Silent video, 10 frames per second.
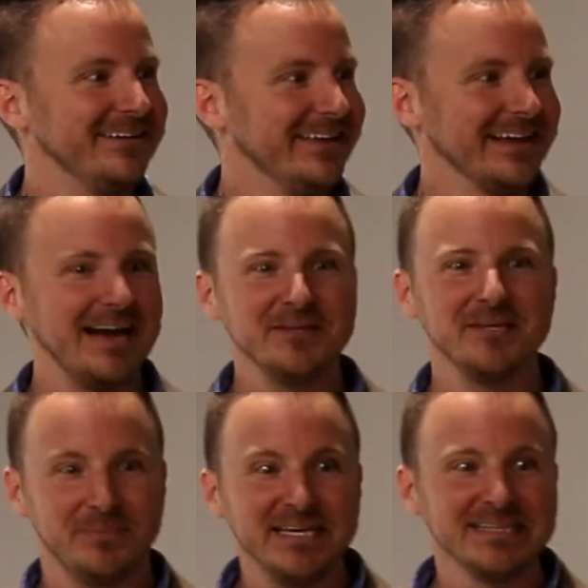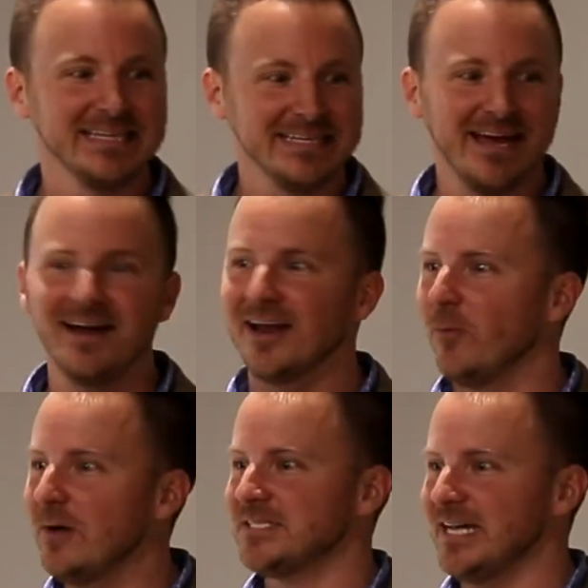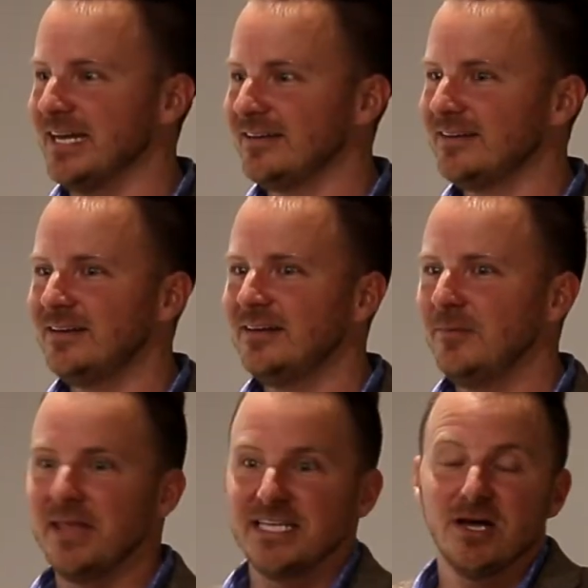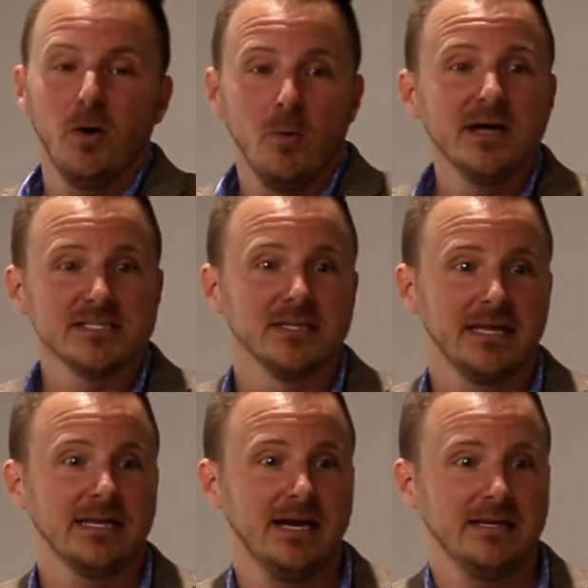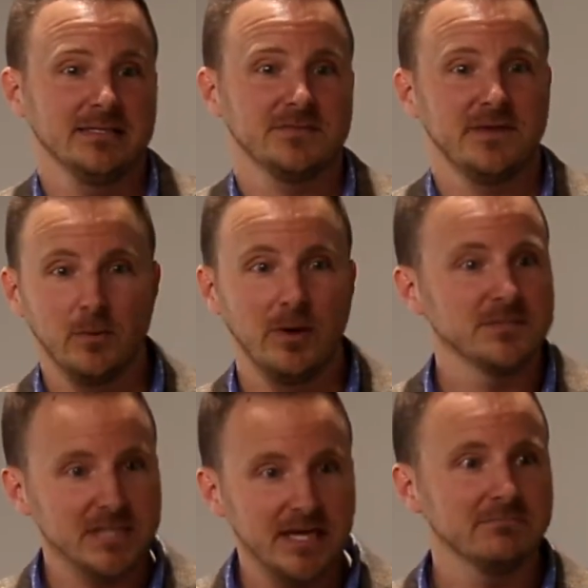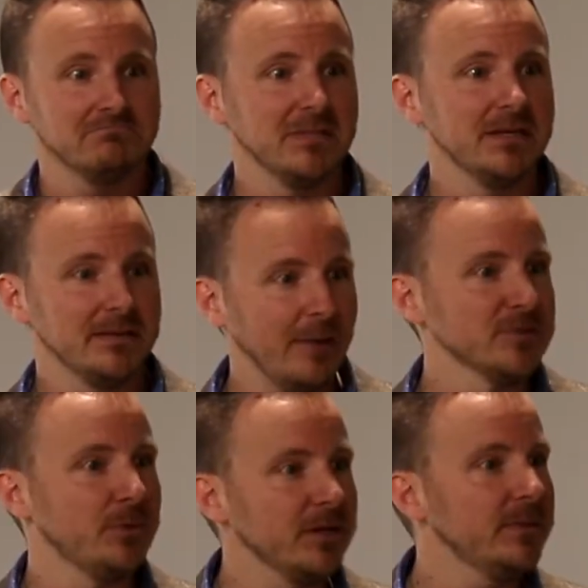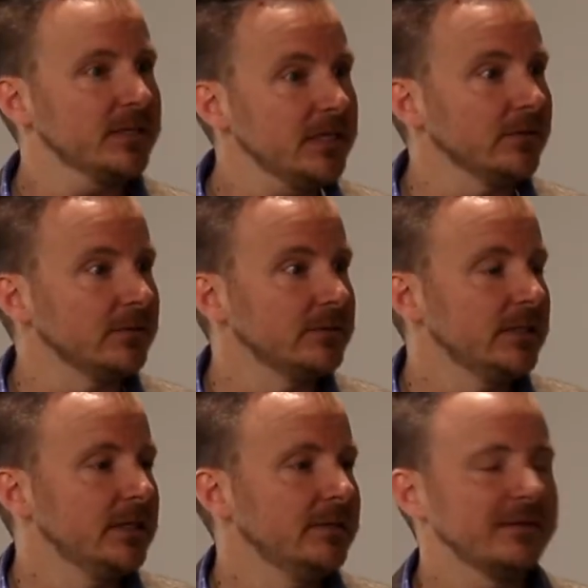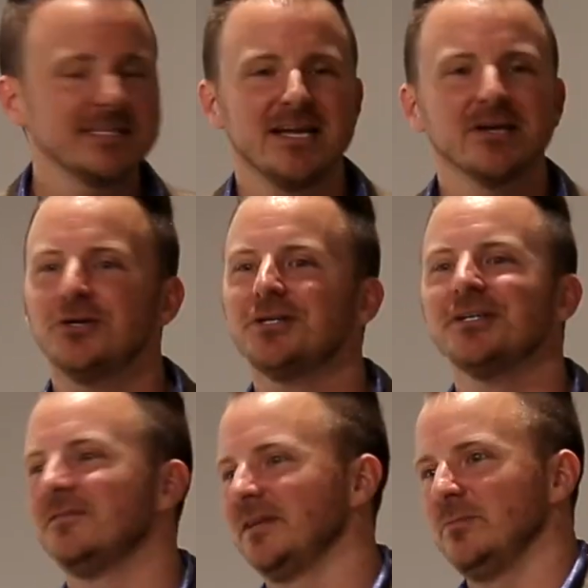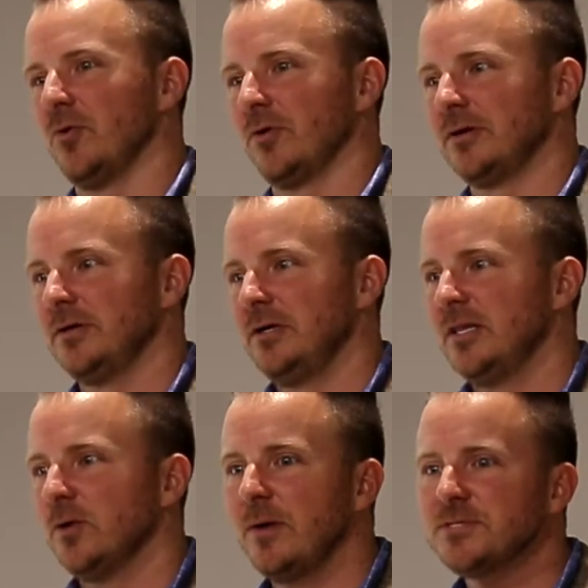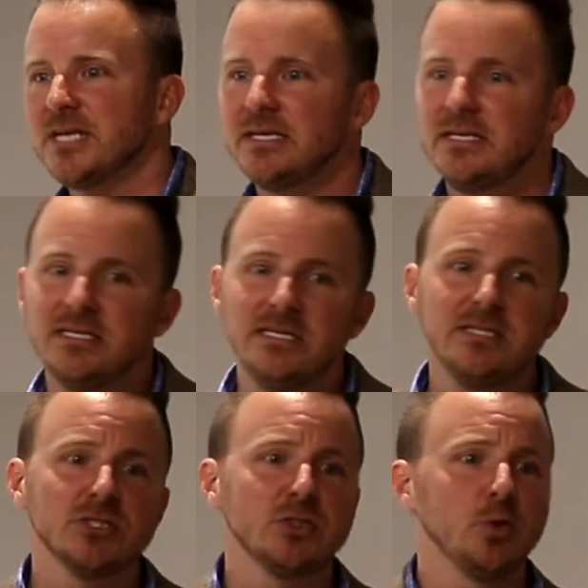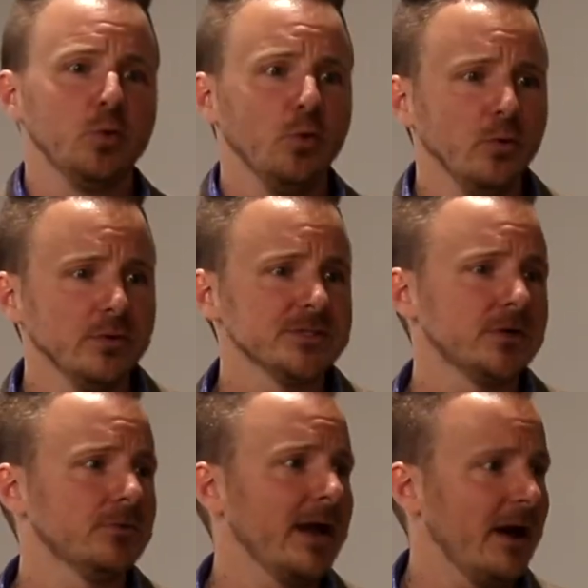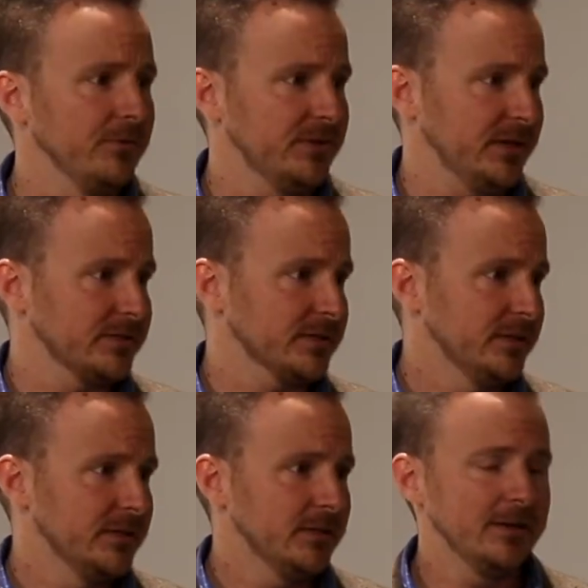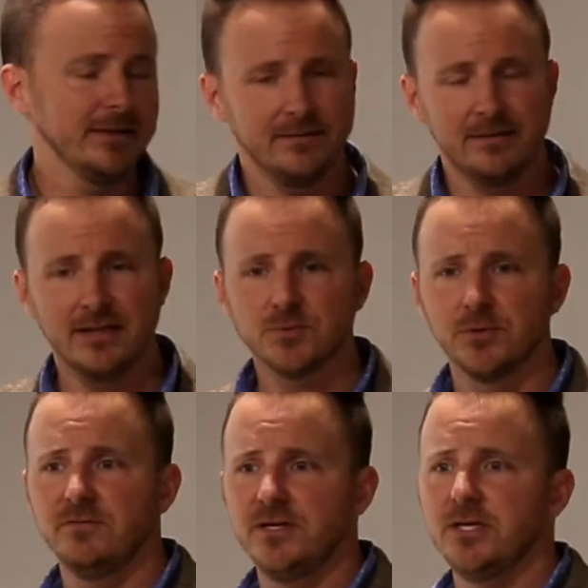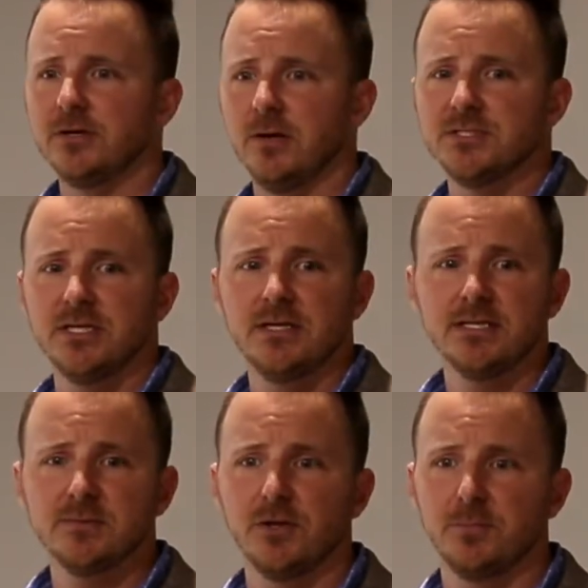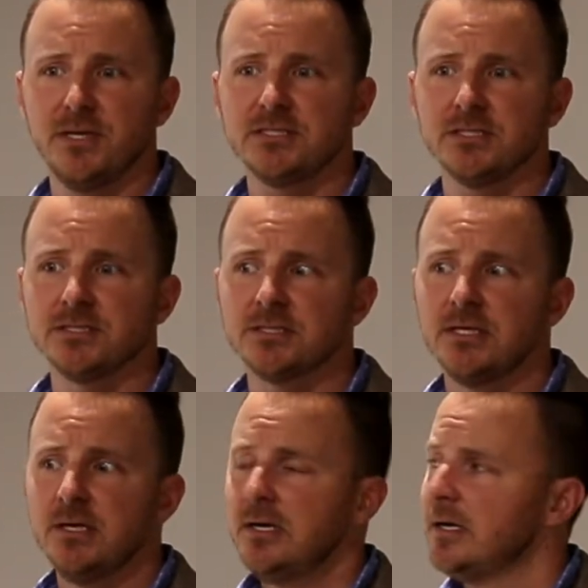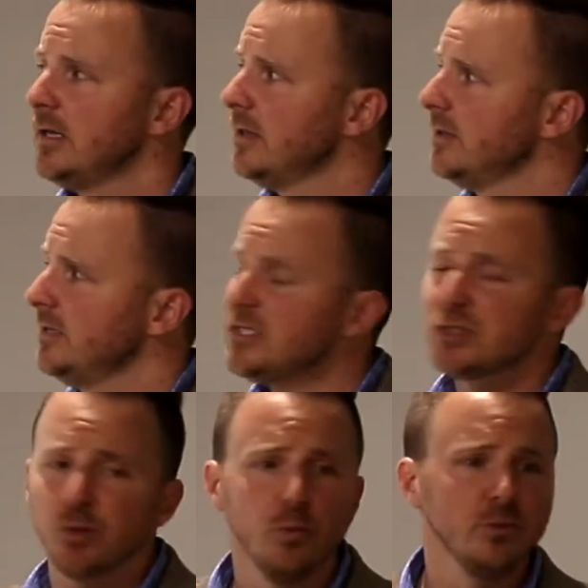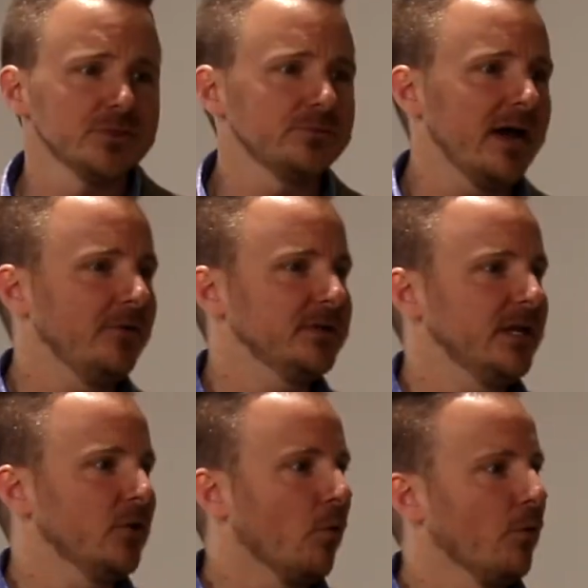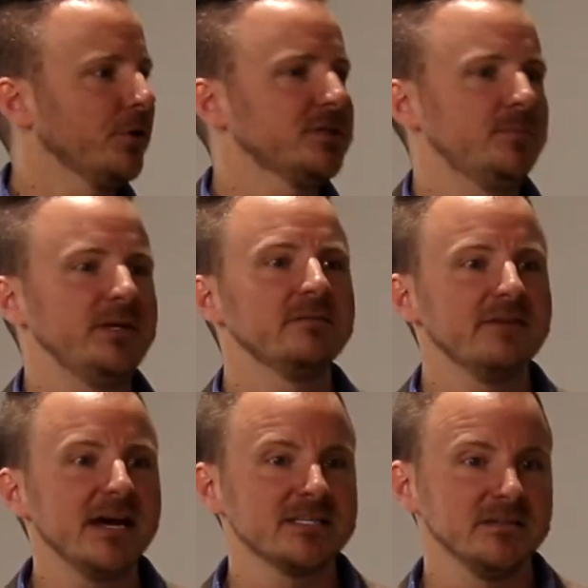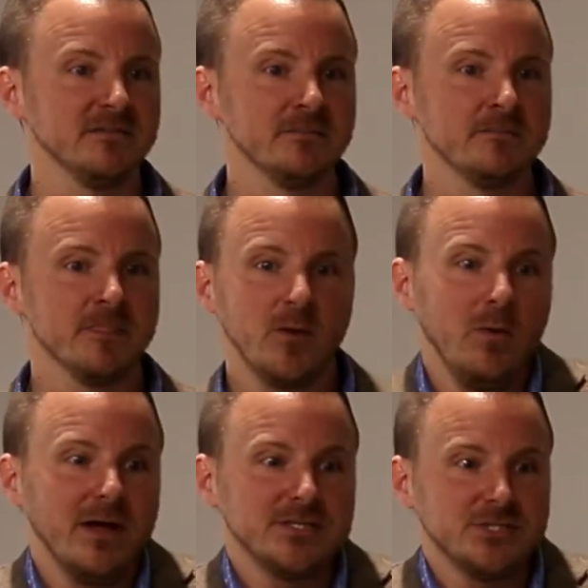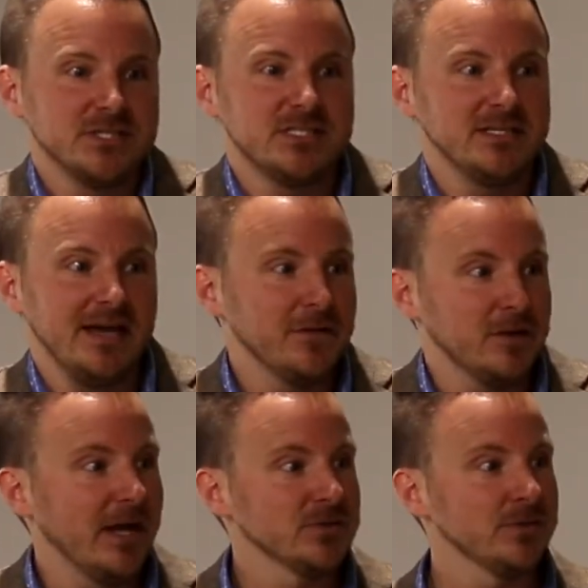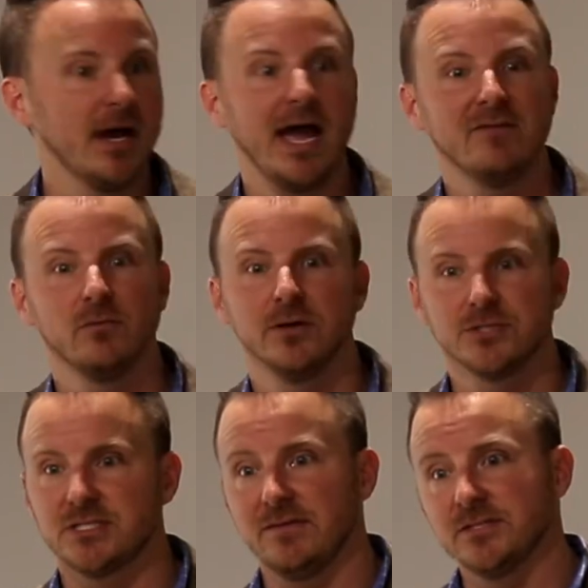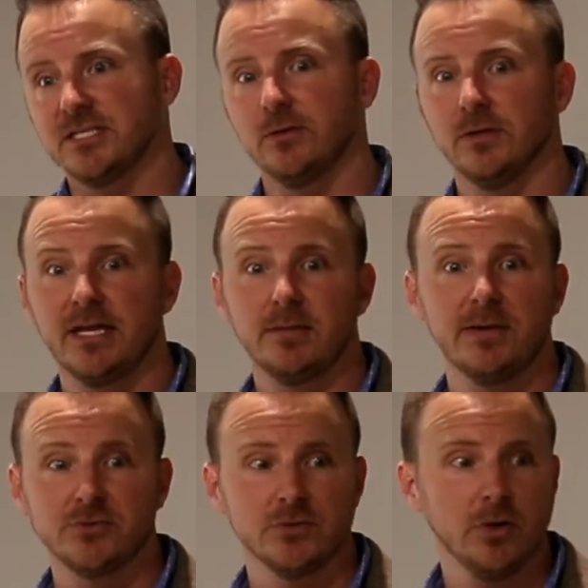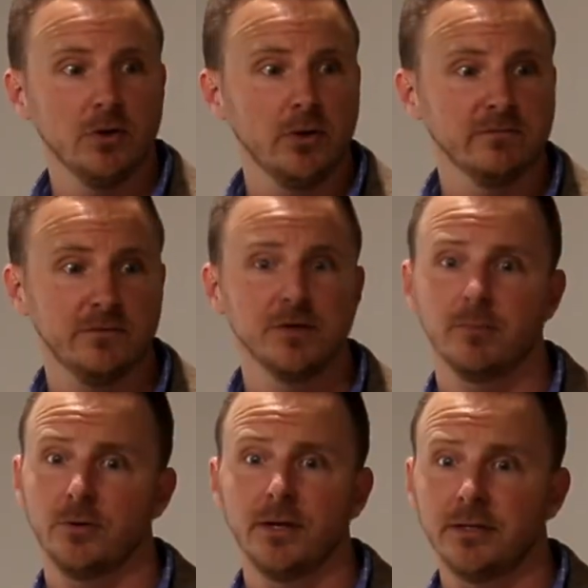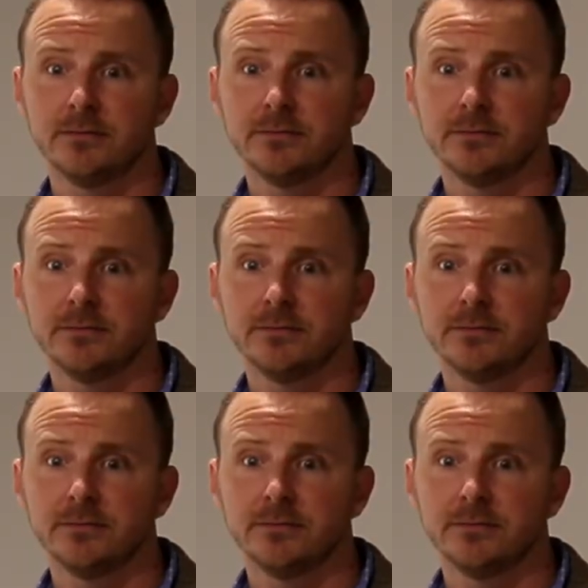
I'm in the big league now. I got a website. That's how it was in the late 90s. If you had a website, that was a pretty big deal. That's not good enough anymore. The website needs tools around it, and that's where the video comes in and some other pieces. It needs tools around it in order to be effective. Otherwise, it's just sitting out there. You might as well not have one. Just have a single landing page with your logo and phone number on it.